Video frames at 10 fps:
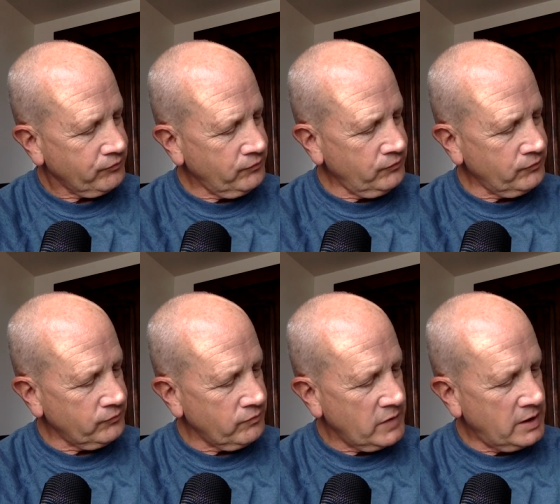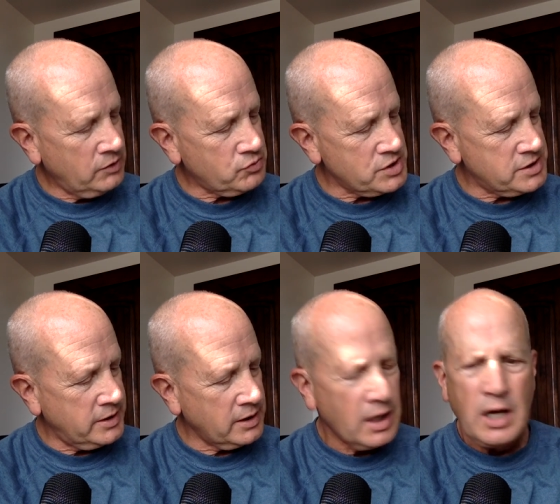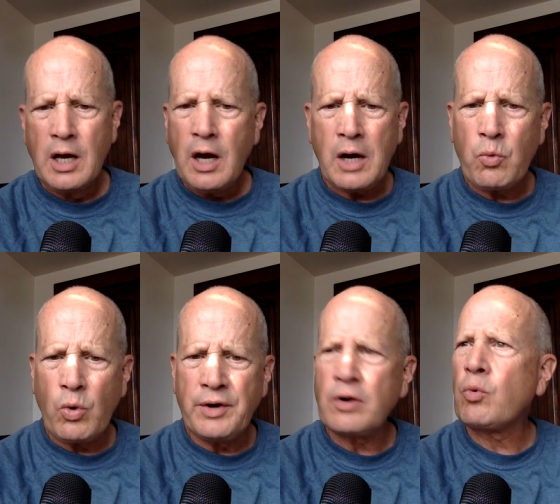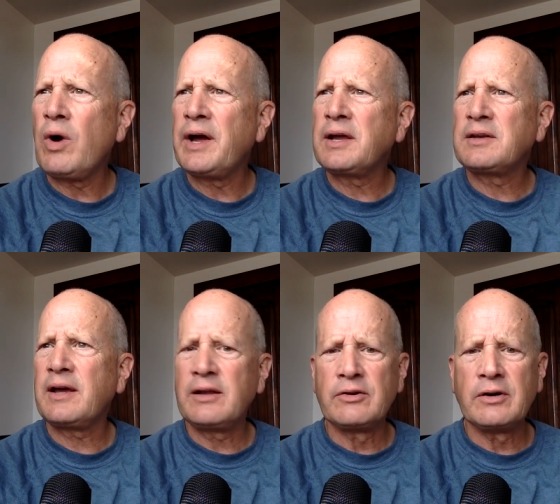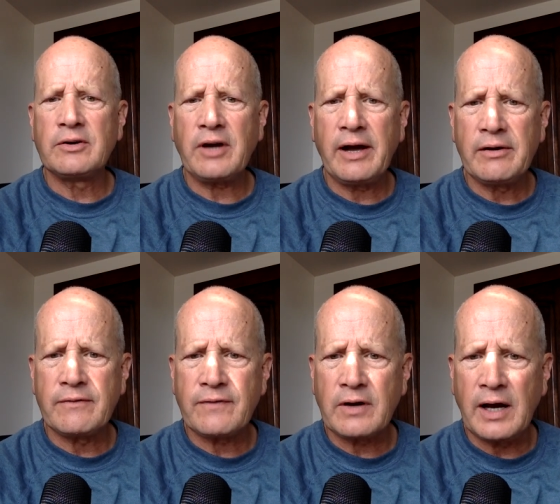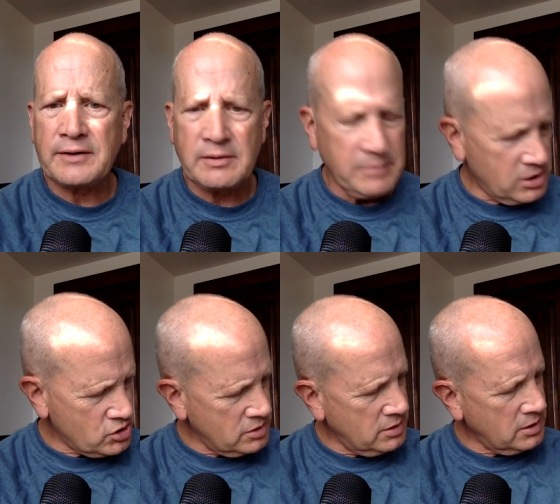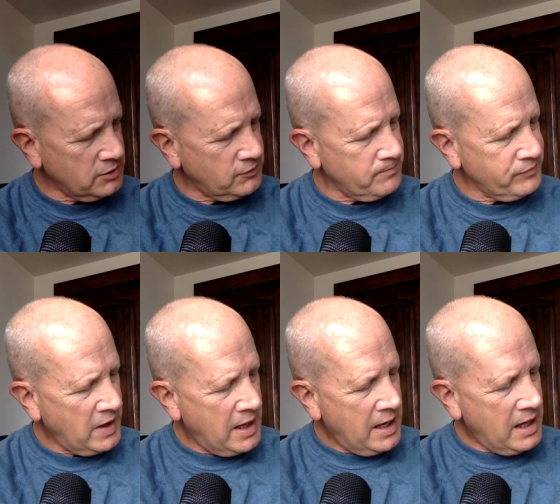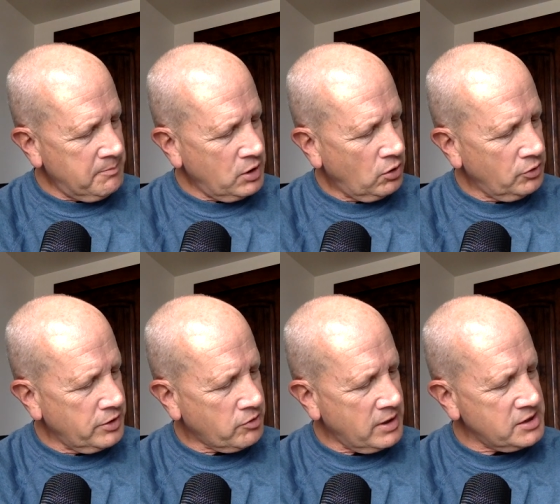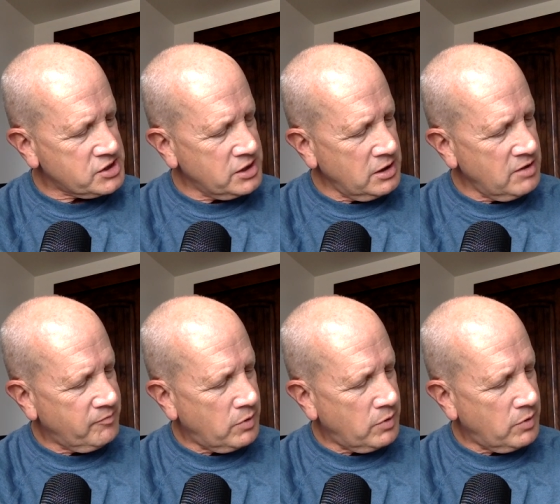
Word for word: Hmm, interesting. I wonder why Taylor and Tyler forgot to mention this. And behold, the great city of